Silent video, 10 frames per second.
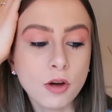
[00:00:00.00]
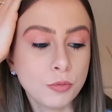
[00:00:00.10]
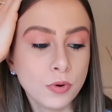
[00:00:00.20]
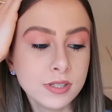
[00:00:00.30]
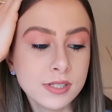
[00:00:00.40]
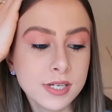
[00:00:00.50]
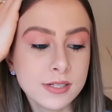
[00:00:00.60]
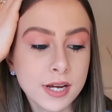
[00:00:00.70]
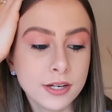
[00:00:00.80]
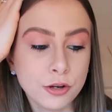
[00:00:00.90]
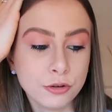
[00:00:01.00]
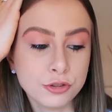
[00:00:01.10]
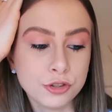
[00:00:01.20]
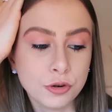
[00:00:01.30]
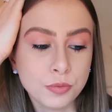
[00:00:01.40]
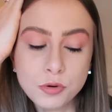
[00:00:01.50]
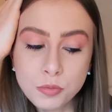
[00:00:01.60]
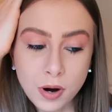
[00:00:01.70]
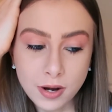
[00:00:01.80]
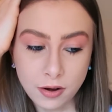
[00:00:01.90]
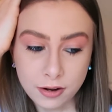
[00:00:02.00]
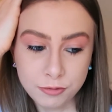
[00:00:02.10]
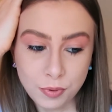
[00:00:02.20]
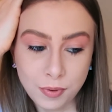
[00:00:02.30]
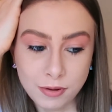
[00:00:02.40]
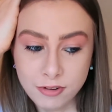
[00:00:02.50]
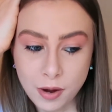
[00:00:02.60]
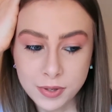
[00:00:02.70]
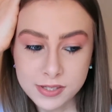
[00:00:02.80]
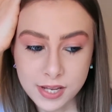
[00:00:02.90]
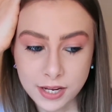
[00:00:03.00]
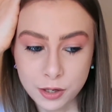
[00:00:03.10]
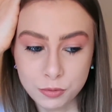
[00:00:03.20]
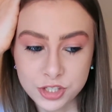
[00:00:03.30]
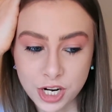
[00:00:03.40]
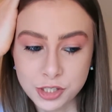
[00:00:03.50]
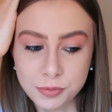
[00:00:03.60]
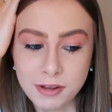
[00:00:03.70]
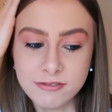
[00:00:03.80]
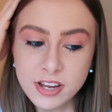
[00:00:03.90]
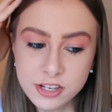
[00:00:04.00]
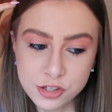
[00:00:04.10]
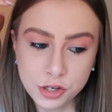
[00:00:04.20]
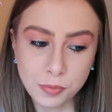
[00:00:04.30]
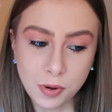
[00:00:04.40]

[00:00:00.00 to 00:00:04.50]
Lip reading: I've wanted a nose job all my life, but my family say it will change my face too